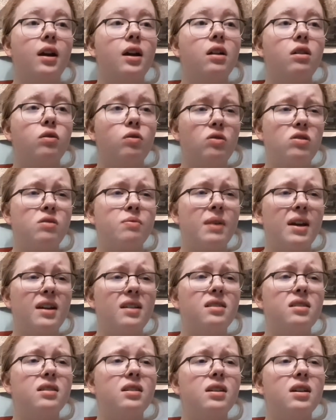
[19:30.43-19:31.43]
through
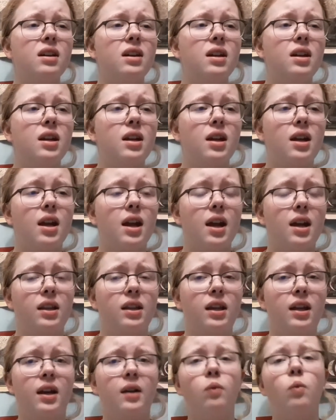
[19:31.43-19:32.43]
space. And
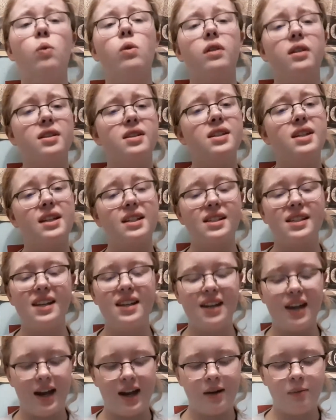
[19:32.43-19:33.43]
then I wore the
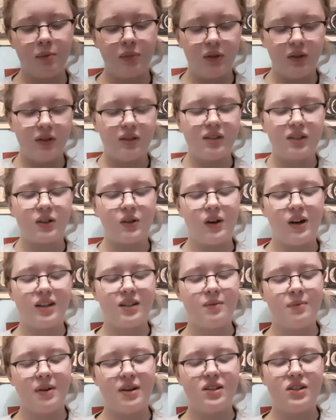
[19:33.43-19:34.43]
69 balloons
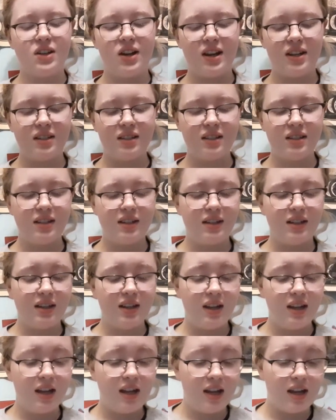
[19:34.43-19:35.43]
across my chest.
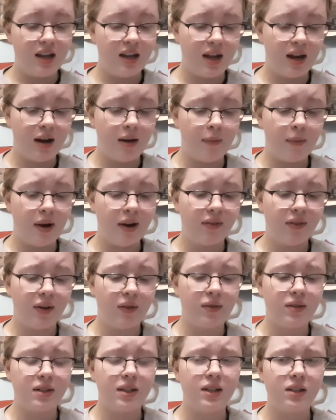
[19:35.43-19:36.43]
And my
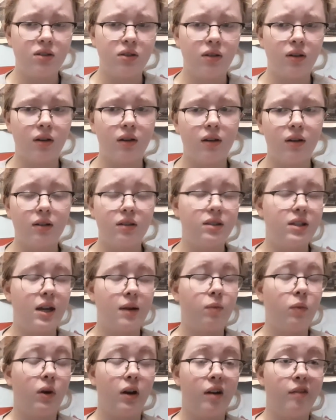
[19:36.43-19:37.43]
favorite teacher,
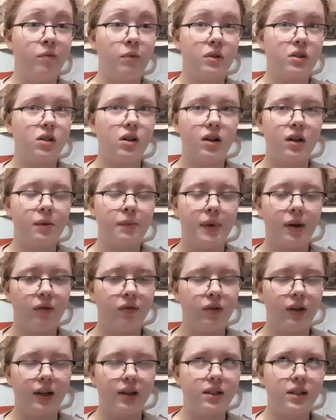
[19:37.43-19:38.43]
same one I've been talking about for
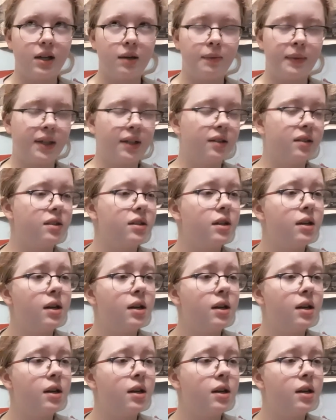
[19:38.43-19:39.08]
like 10 minutes,